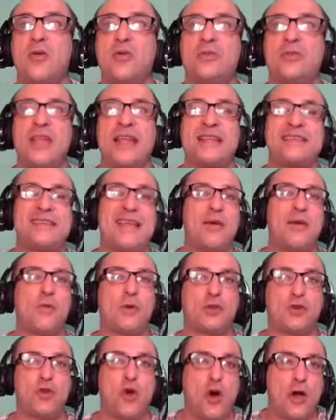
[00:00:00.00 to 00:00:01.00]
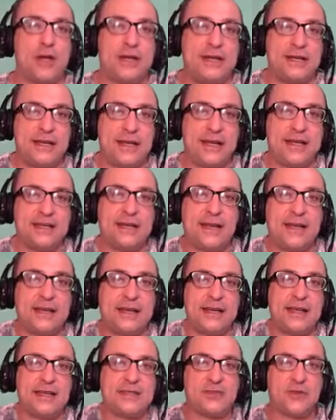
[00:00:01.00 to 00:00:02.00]
that's how we're taught it
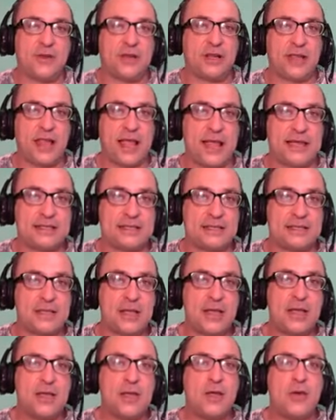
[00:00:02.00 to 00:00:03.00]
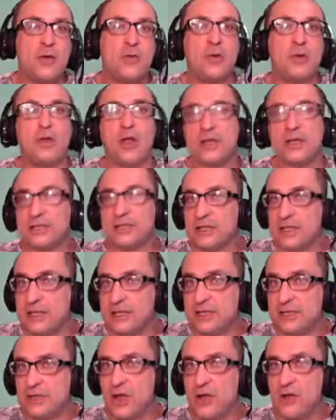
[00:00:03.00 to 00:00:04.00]
in history classes. We lost the
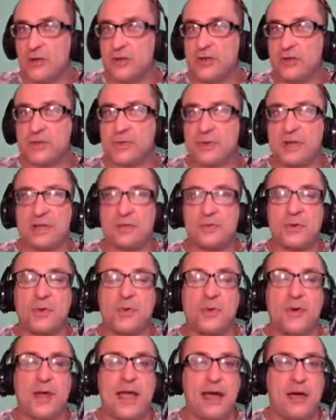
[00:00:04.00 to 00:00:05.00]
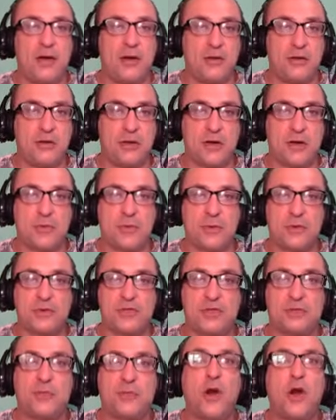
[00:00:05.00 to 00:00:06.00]
least soldiers because we were out, we were
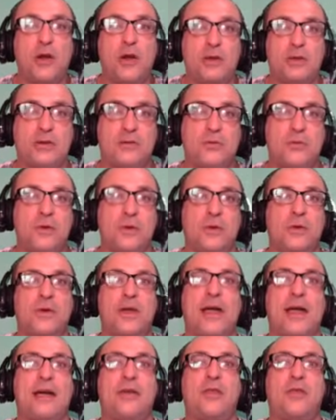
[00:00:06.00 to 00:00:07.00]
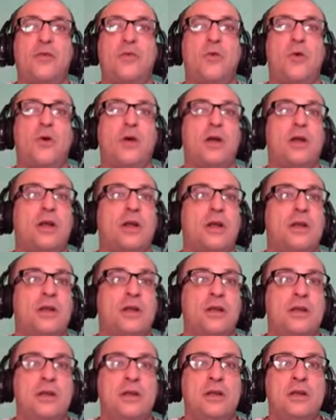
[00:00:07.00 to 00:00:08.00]
smart, we were out of the war
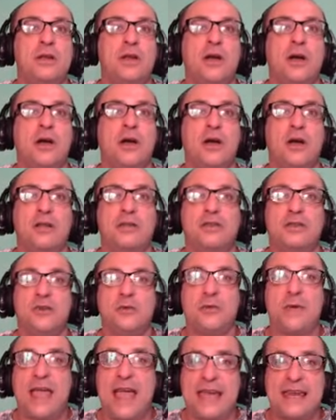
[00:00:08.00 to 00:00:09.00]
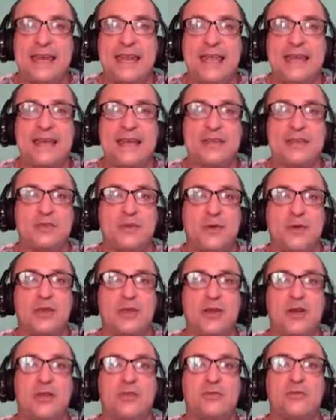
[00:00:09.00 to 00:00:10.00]
until we had to get into
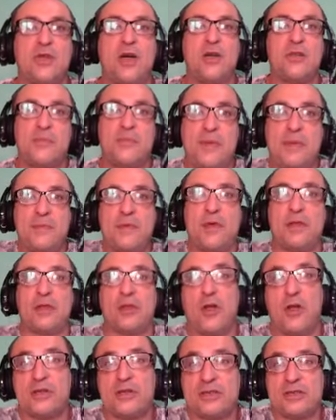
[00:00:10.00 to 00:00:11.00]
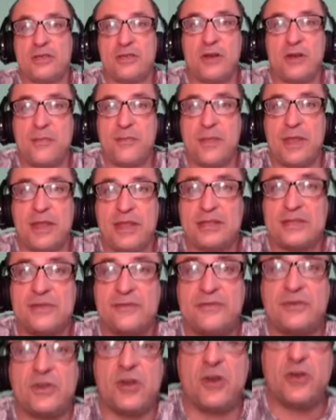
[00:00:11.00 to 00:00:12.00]
it. Other people had lost, millions
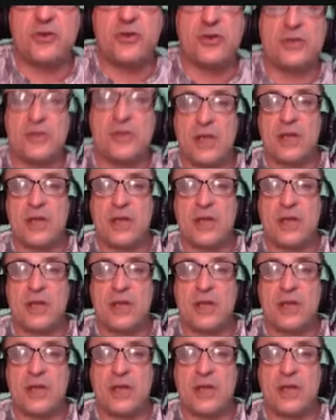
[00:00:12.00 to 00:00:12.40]
of soldiers